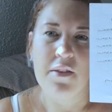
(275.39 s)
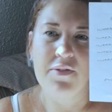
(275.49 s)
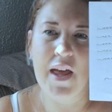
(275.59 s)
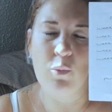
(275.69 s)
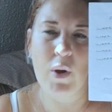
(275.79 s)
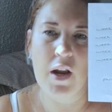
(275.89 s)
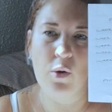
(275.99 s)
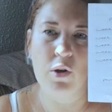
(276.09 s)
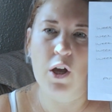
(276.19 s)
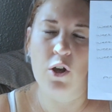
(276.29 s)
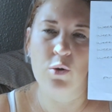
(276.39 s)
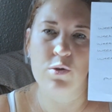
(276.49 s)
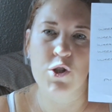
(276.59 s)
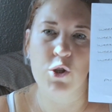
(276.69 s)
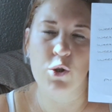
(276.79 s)
Then when I go
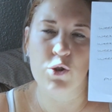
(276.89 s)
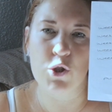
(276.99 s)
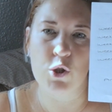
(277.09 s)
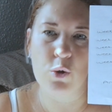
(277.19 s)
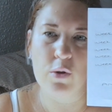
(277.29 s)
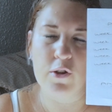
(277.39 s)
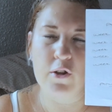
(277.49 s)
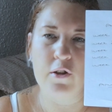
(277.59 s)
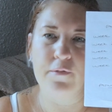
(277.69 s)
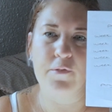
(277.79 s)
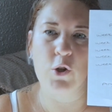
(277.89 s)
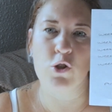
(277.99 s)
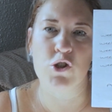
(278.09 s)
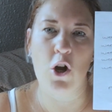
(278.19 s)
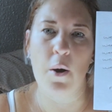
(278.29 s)
to do the food
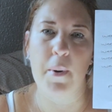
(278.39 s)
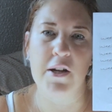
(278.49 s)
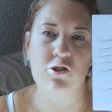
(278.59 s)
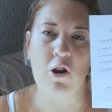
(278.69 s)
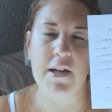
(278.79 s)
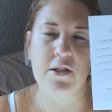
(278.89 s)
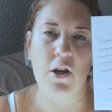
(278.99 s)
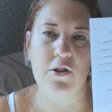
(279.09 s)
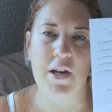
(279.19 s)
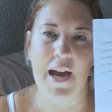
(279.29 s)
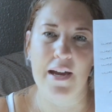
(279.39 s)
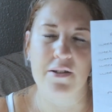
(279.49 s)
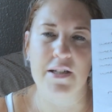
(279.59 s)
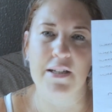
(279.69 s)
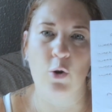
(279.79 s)
shop, I try to go to
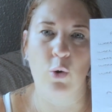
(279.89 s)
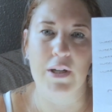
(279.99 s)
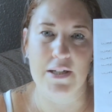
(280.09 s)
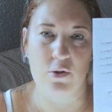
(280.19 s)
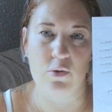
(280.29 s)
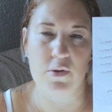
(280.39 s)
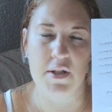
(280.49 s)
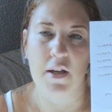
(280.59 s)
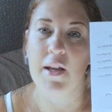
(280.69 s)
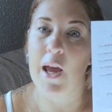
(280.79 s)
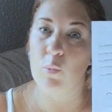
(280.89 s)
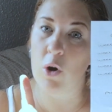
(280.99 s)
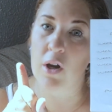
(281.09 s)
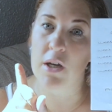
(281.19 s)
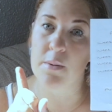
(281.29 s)
Aldi or Lidl's. And
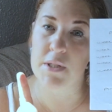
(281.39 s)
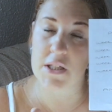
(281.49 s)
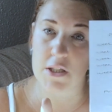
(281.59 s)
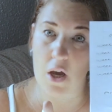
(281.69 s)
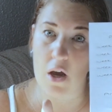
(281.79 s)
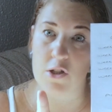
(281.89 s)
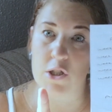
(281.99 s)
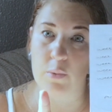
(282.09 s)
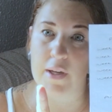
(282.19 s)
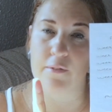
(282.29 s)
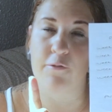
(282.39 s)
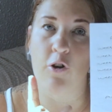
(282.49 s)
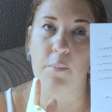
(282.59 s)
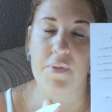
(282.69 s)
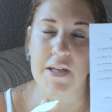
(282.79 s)
what I'm going to start doing
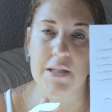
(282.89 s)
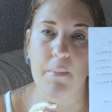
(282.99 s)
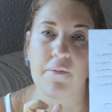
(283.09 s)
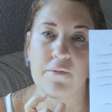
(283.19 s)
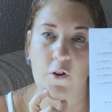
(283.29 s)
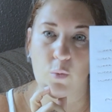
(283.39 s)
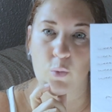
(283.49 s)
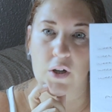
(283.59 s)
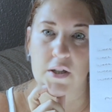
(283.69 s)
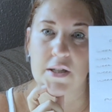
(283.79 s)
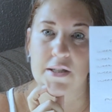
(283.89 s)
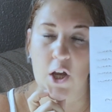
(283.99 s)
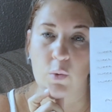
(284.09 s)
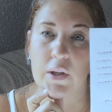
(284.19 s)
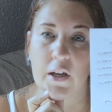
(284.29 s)
from this month onwards is
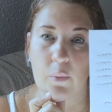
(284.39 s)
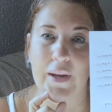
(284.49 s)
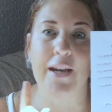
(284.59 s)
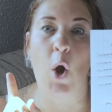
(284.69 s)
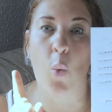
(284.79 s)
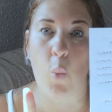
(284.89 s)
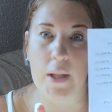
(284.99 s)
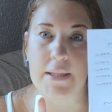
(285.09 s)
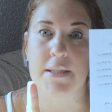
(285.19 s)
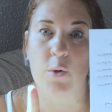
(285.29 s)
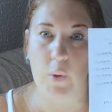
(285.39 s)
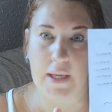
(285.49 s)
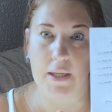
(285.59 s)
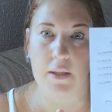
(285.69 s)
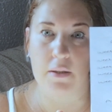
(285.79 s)
only go in once a
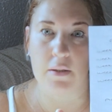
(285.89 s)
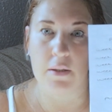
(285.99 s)
week.